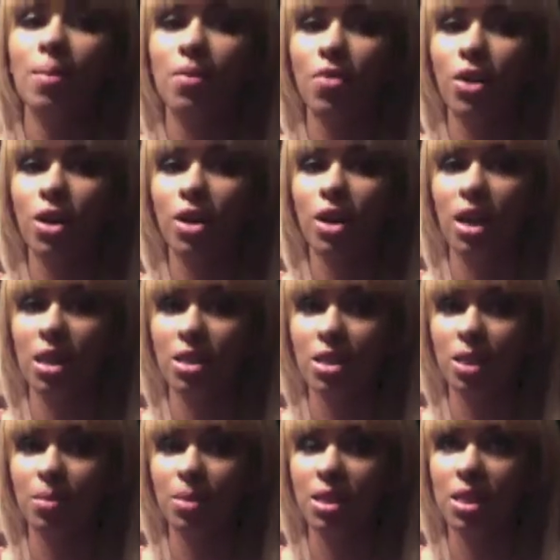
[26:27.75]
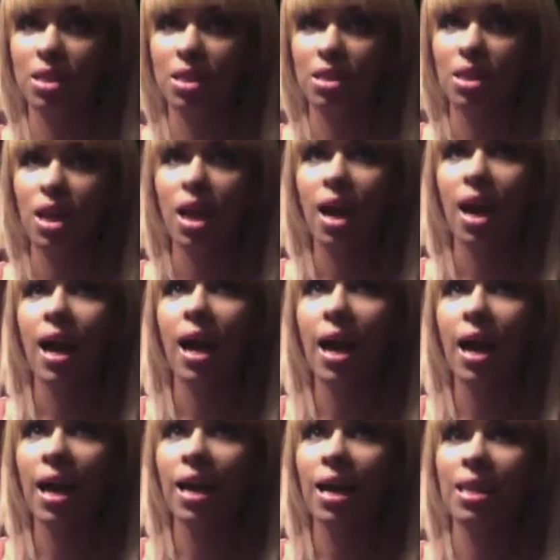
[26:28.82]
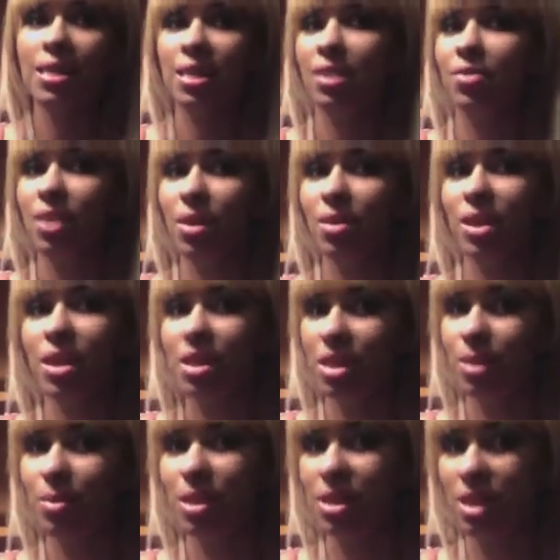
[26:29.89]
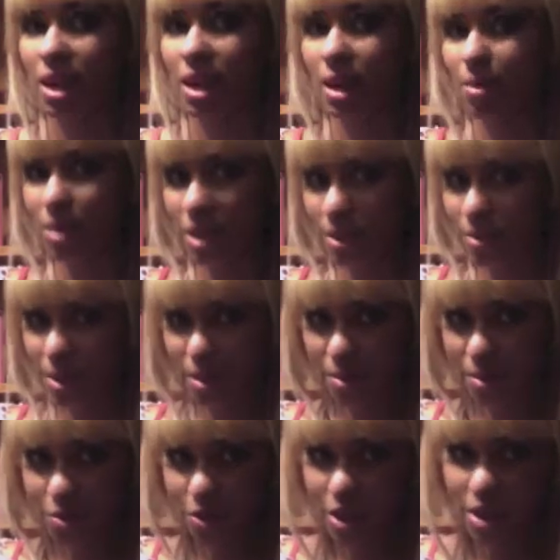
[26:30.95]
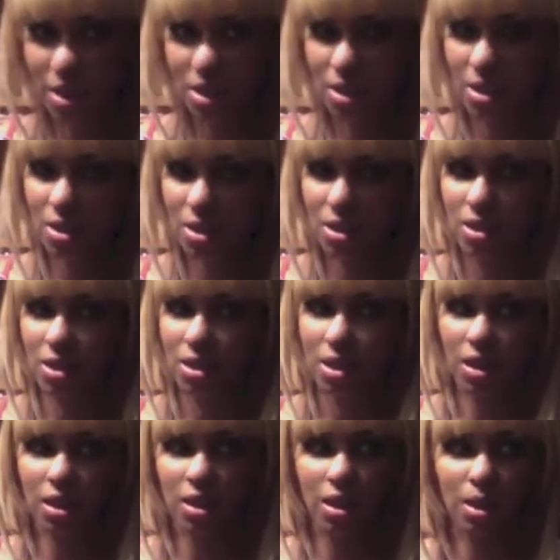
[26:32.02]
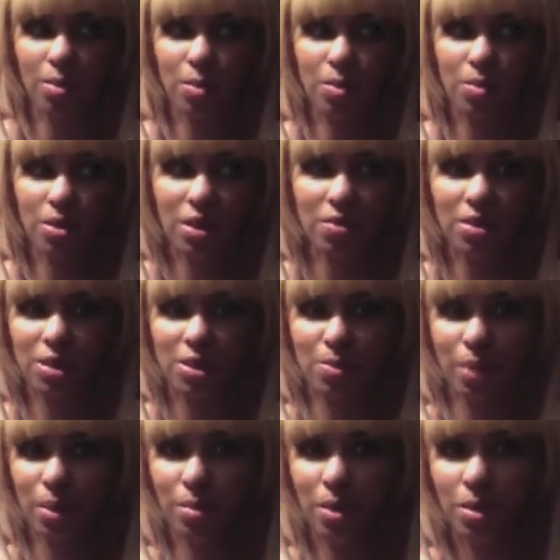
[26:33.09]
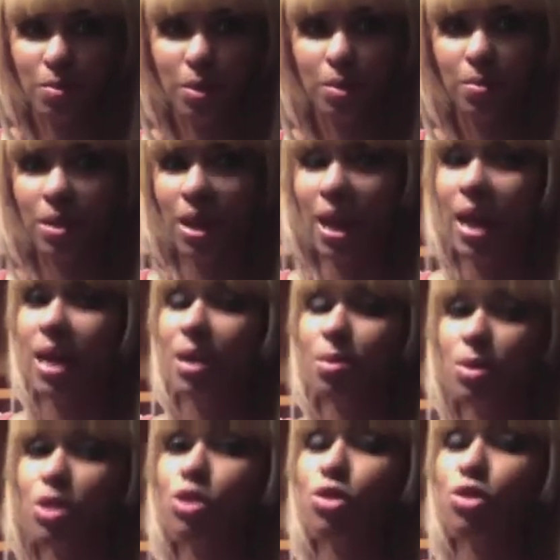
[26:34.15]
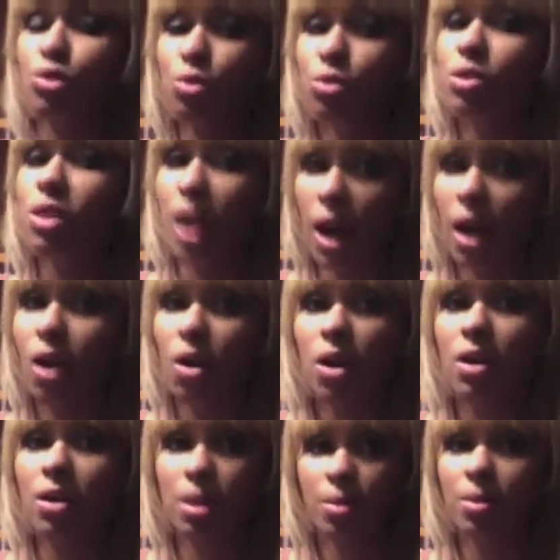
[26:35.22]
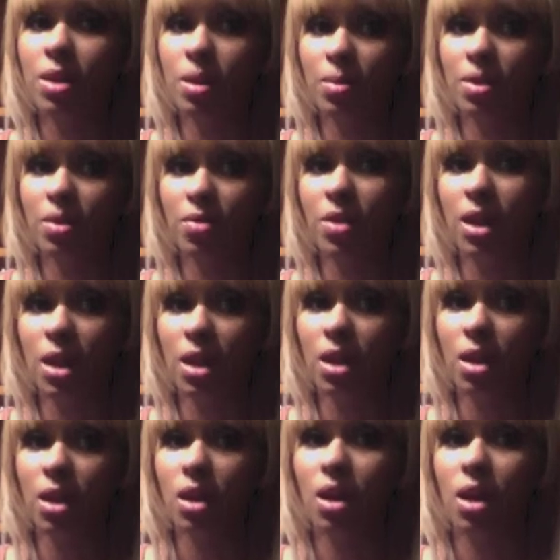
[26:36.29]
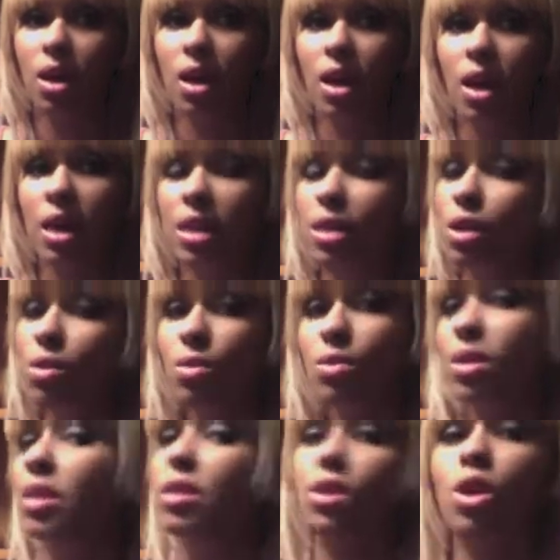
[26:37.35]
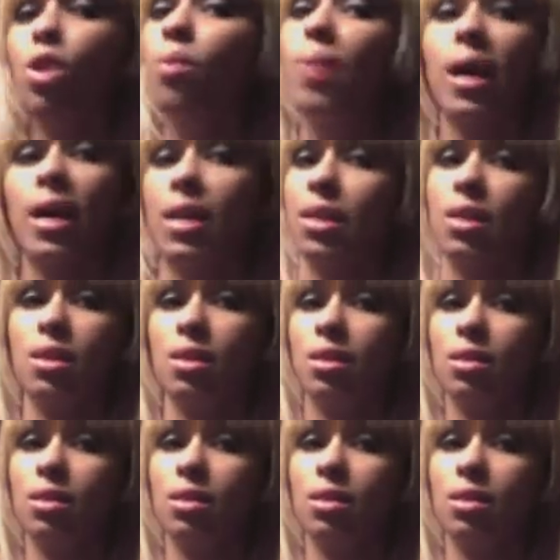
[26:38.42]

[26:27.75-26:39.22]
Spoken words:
for her, AJ, because I identify with AJ because I'm a WWE fan, and a lot of people never expect me to be, but I am a true diehard WWE fan. And don't nobody